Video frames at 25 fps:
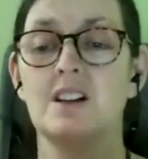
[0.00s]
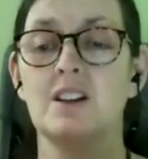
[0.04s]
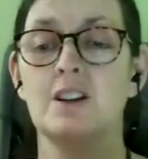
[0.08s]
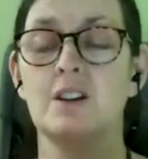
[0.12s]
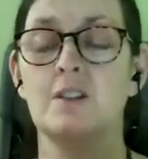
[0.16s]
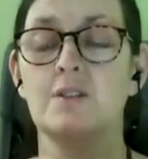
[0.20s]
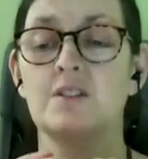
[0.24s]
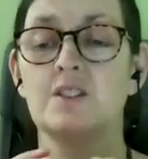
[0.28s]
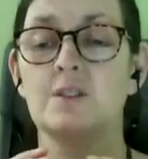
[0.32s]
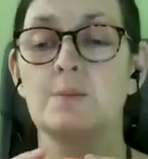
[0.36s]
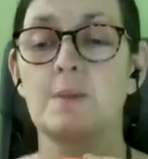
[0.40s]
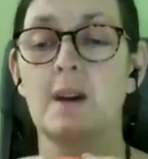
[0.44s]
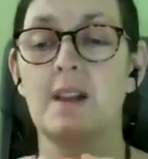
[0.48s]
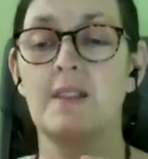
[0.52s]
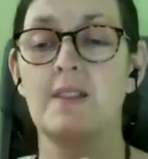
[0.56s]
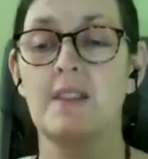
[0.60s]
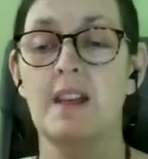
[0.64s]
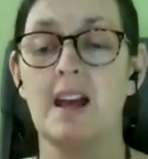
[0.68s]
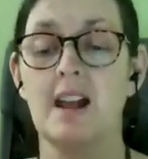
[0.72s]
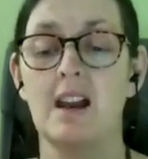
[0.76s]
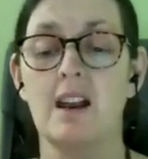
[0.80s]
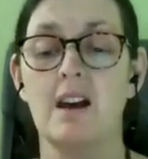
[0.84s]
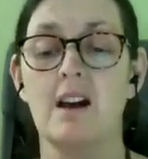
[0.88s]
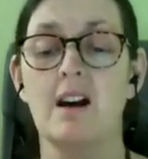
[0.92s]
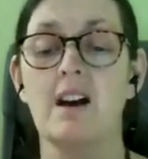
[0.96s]
who've spent
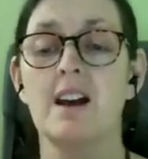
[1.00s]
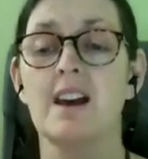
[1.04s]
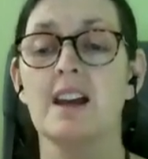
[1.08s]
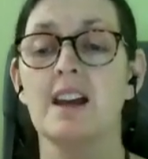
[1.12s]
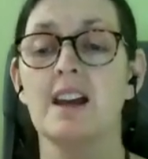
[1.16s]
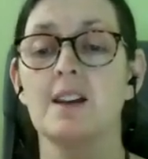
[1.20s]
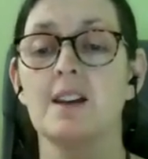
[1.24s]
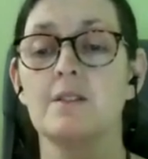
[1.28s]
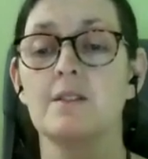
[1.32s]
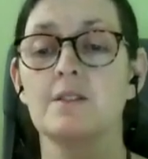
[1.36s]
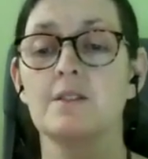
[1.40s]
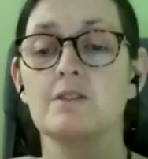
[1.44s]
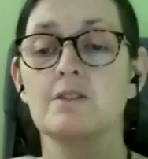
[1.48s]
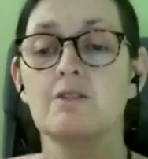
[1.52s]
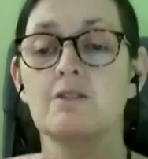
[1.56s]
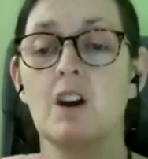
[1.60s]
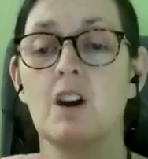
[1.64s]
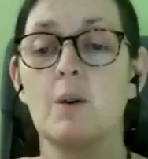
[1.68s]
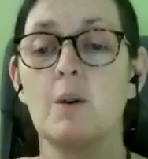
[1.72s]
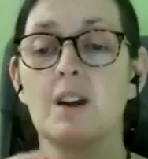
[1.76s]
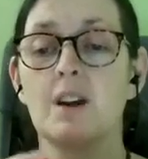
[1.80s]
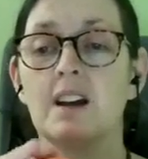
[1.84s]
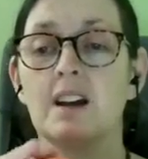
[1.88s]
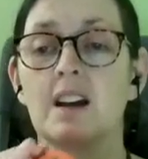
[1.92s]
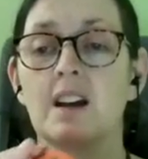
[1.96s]
their lives
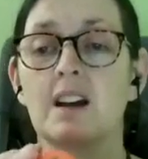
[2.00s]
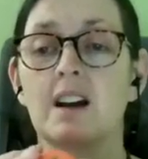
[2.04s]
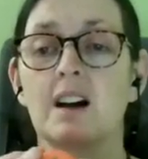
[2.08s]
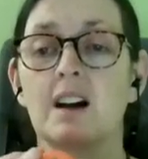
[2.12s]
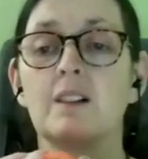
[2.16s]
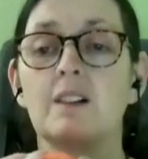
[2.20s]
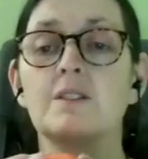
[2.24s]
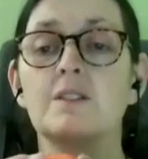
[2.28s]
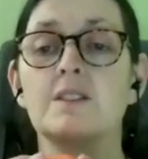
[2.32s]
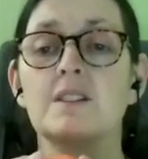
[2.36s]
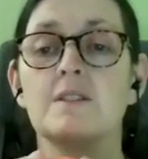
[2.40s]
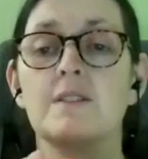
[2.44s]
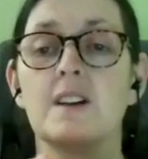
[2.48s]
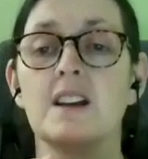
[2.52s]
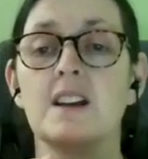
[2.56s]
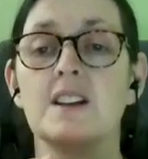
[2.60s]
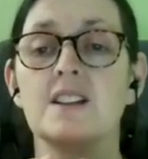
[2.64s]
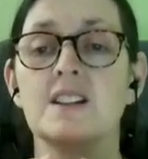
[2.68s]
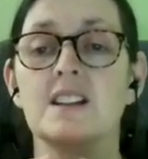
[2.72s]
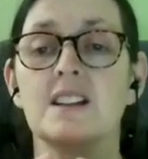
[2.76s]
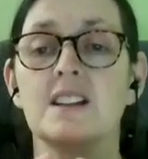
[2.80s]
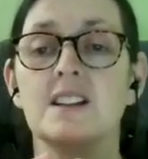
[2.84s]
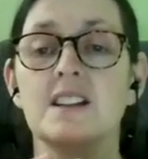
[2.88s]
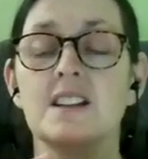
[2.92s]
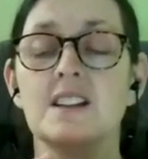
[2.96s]
growing and
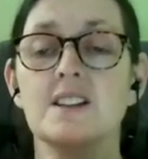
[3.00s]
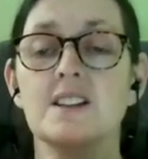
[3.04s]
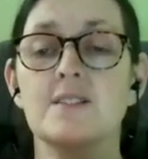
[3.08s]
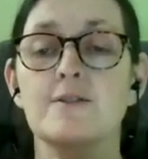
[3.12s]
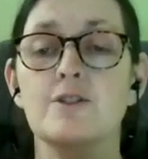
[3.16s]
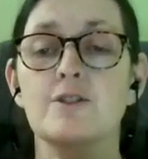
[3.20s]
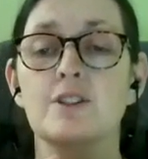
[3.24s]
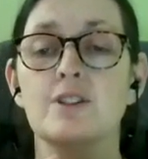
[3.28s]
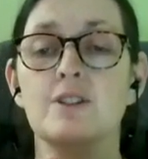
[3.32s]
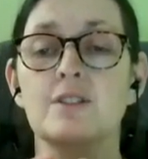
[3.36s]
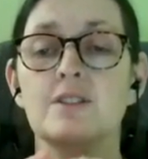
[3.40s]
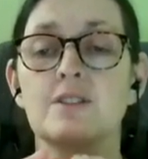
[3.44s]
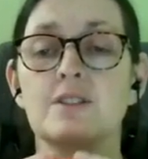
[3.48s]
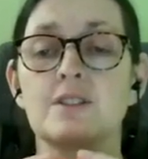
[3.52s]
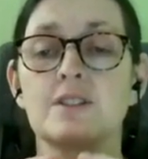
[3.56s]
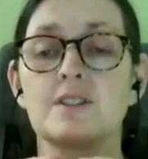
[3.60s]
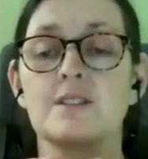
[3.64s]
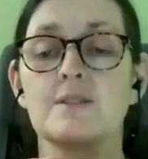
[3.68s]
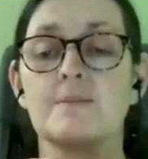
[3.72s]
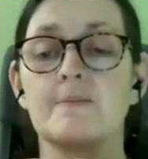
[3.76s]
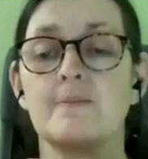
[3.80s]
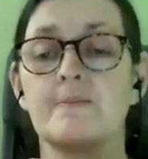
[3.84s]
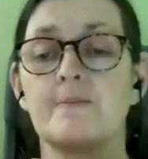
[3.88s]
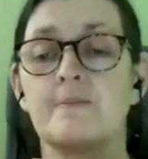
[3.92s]
cultivating these fruits.